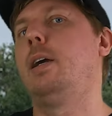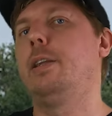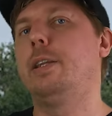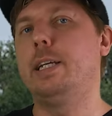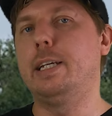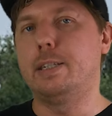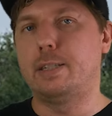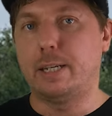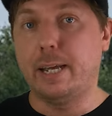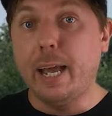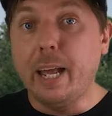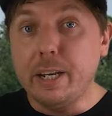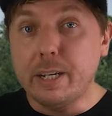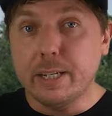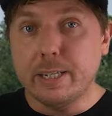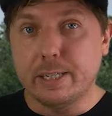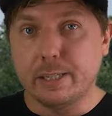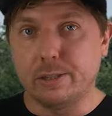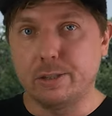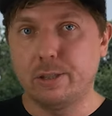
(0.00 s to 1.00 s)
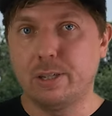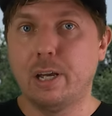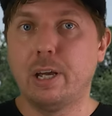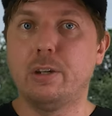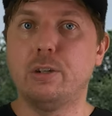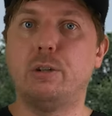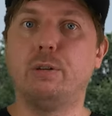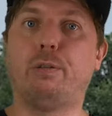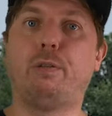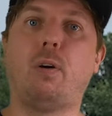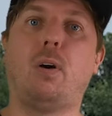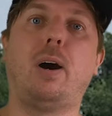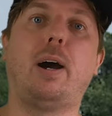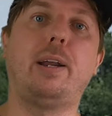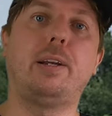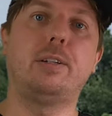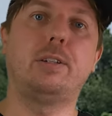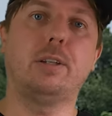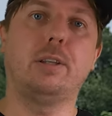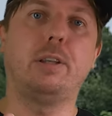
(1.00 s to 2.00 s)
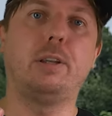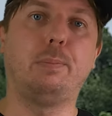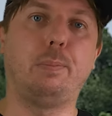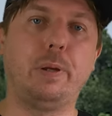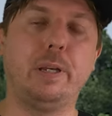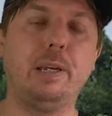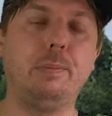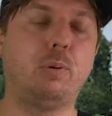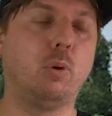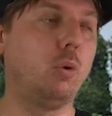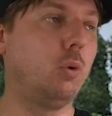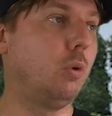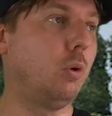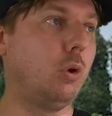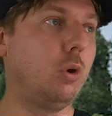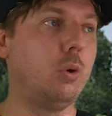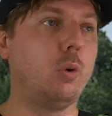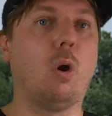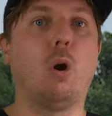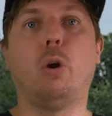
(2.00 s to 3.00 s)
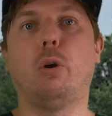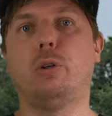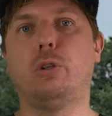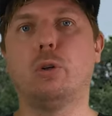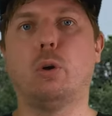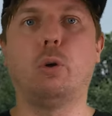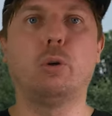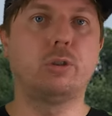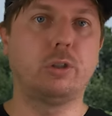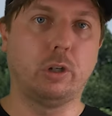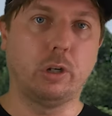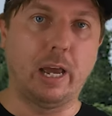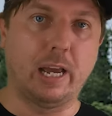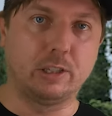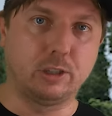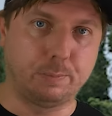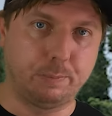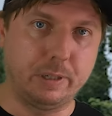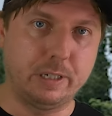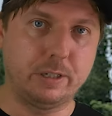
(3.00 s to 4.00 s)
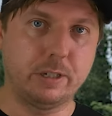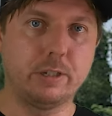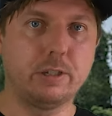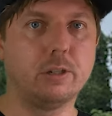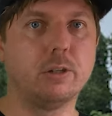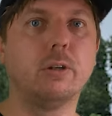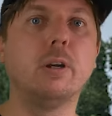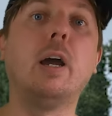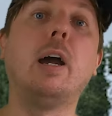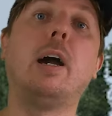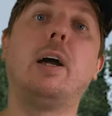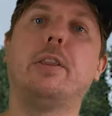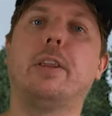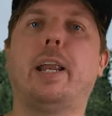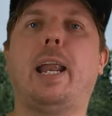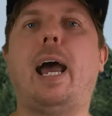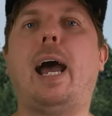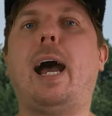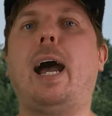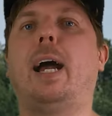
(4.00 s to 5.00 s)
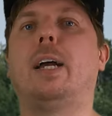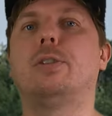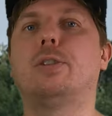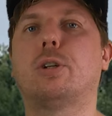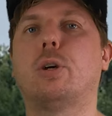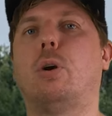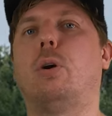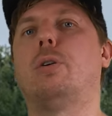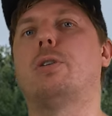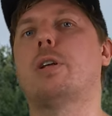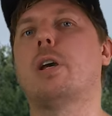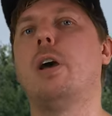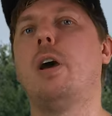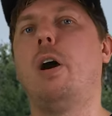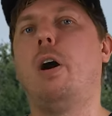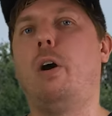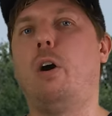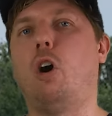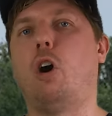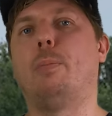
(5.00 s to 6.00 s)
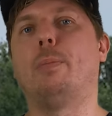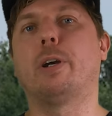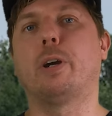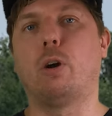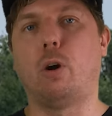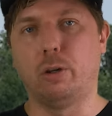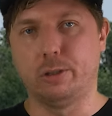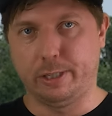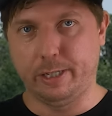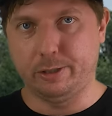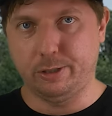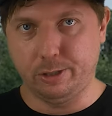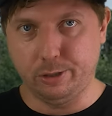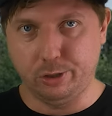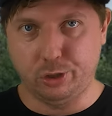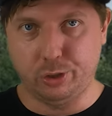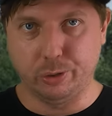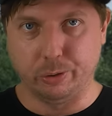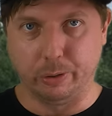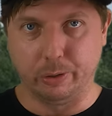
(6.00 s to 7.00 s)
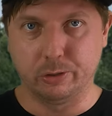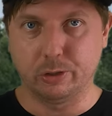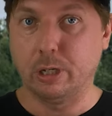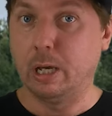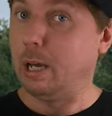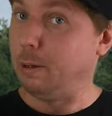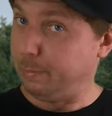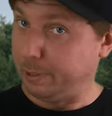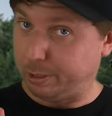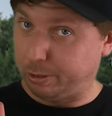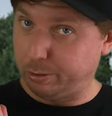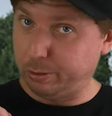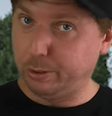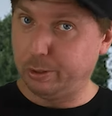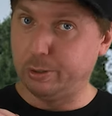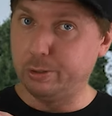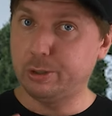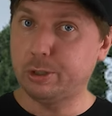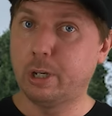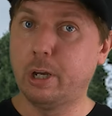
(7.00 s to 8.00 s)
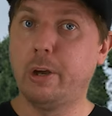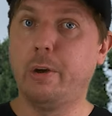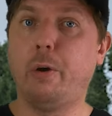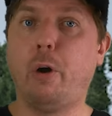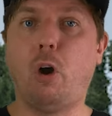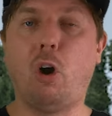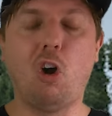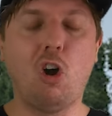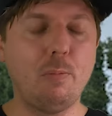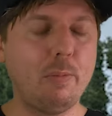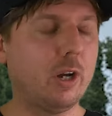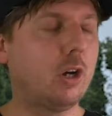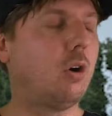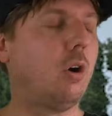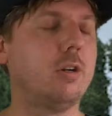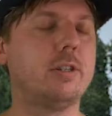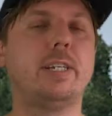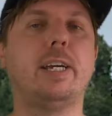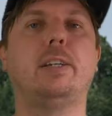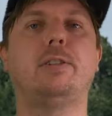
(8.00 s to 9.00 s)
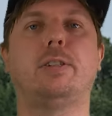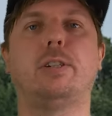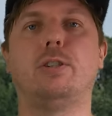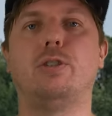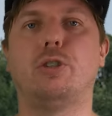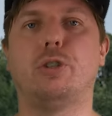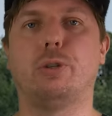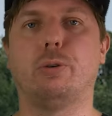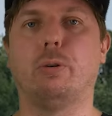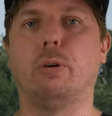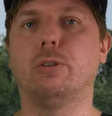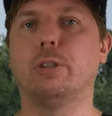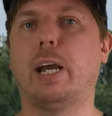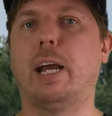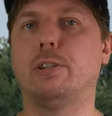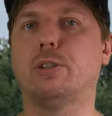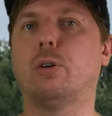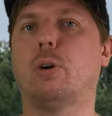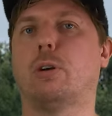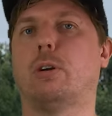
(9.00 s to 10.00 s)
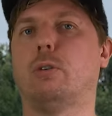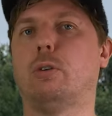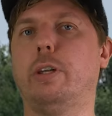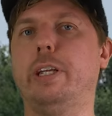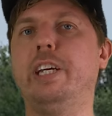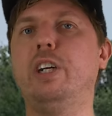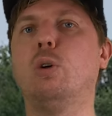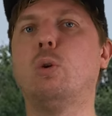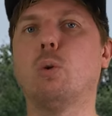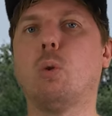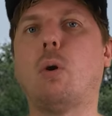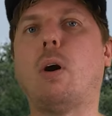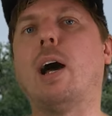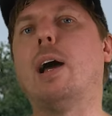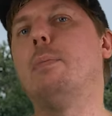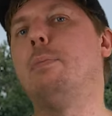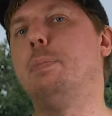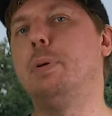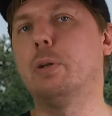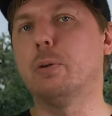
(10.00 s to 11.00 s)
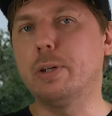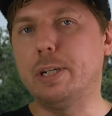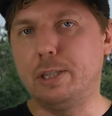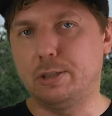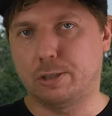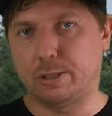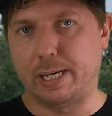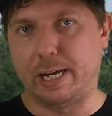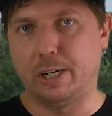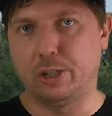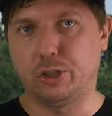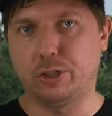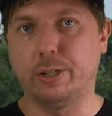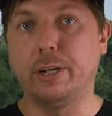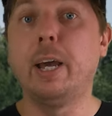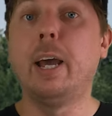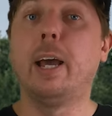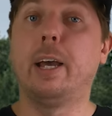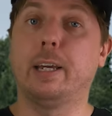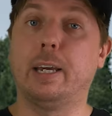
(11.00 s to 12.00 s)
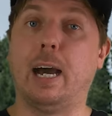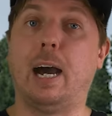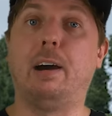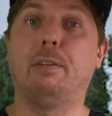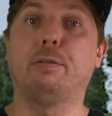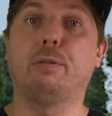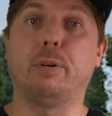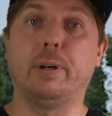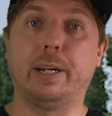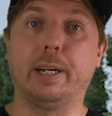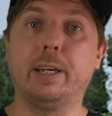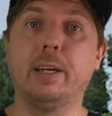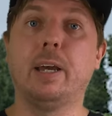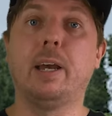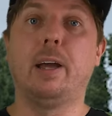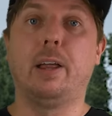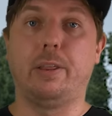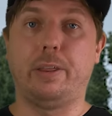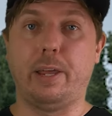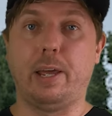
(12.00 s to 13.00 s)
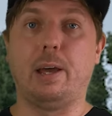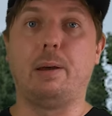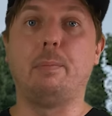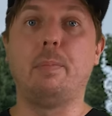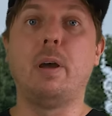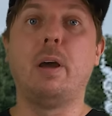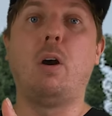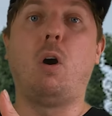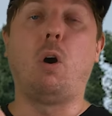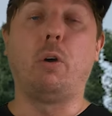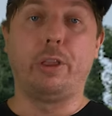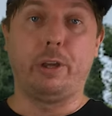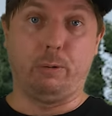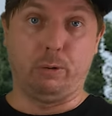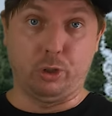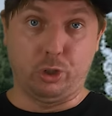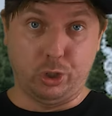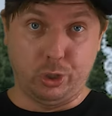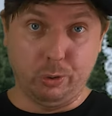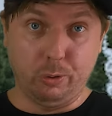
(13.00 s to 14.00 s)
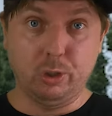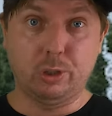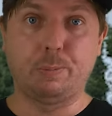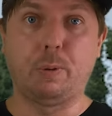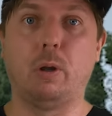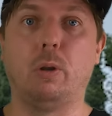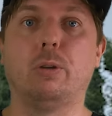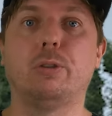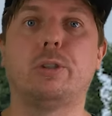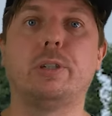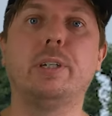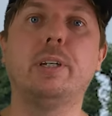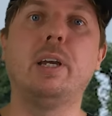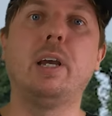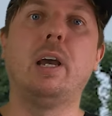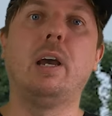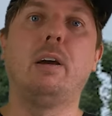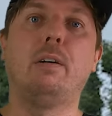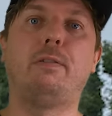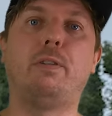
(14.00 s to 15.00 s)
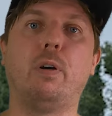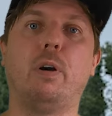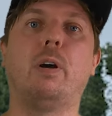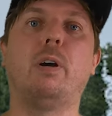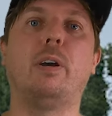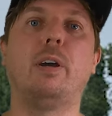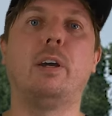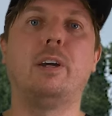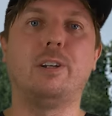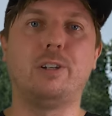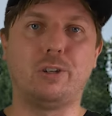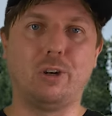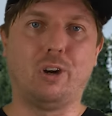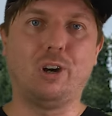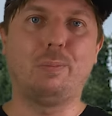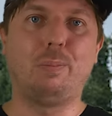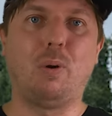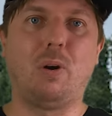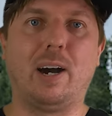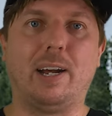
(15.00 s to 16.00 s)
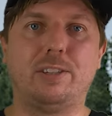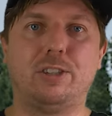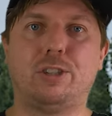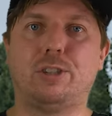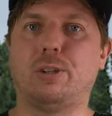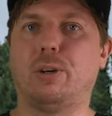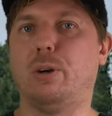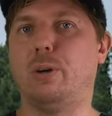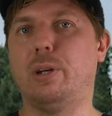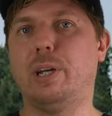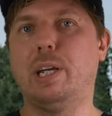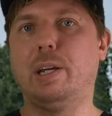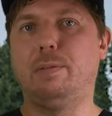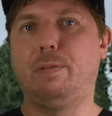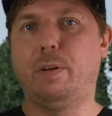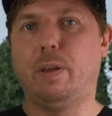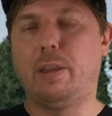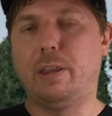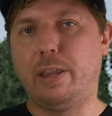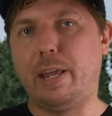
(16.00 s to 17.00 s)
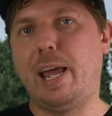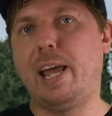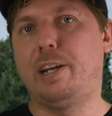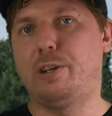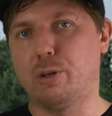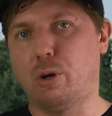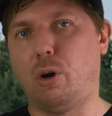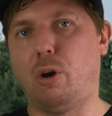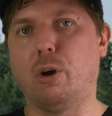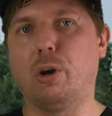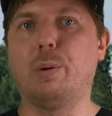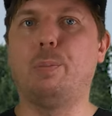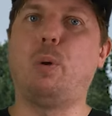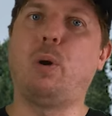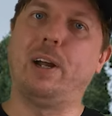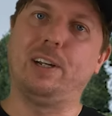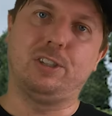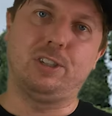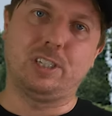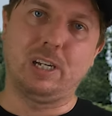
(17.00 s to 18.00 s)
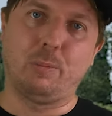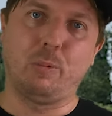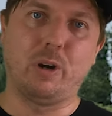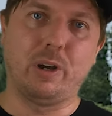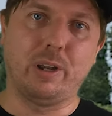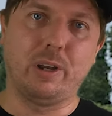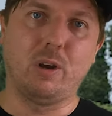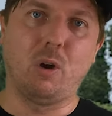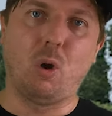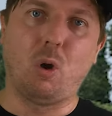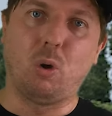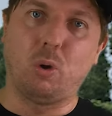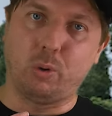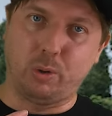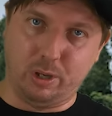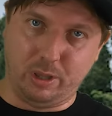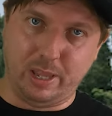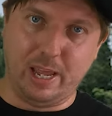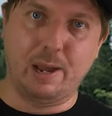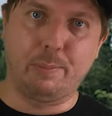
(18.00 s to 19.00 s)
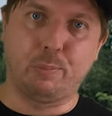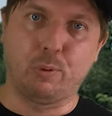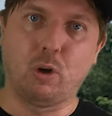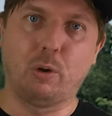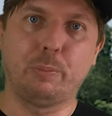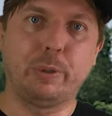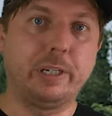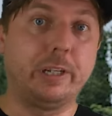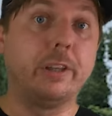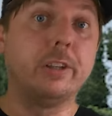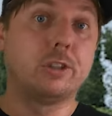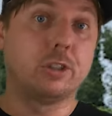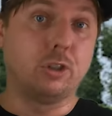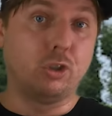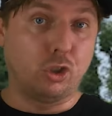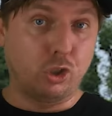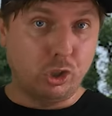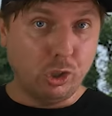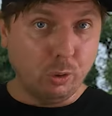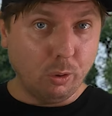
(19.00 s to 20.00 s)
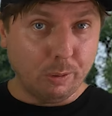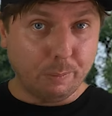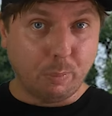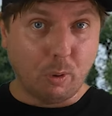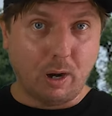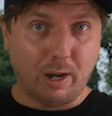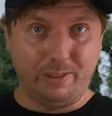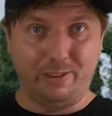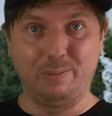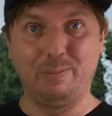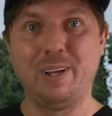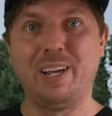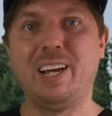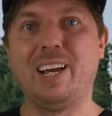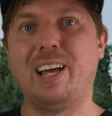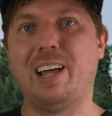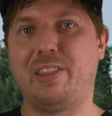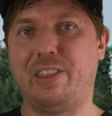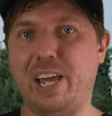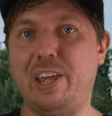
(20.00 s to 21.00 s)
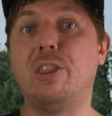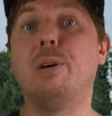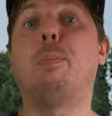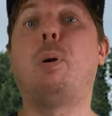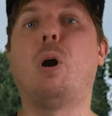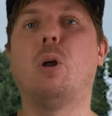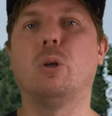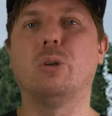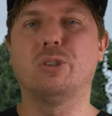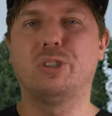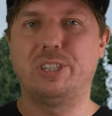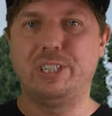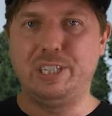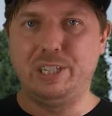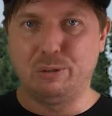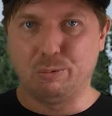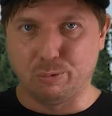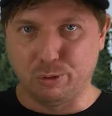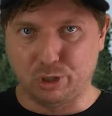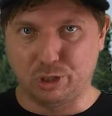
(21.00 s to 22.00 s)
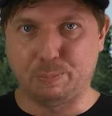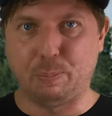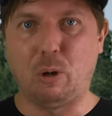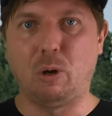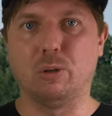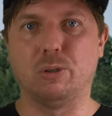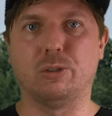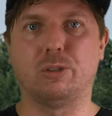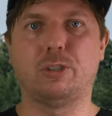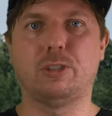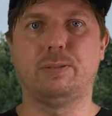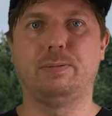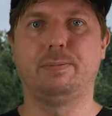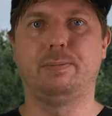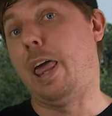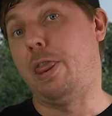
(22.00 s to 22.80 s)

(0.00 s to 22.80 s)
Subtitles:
The intent is to find the people who own dogs that has bitten you that has got home and contents insurance, because home and contents insurance has got a legal liability section covering them on their insurance policy for dog bites. So if their dog bites someone on their property that's insured by them, then the policy responds.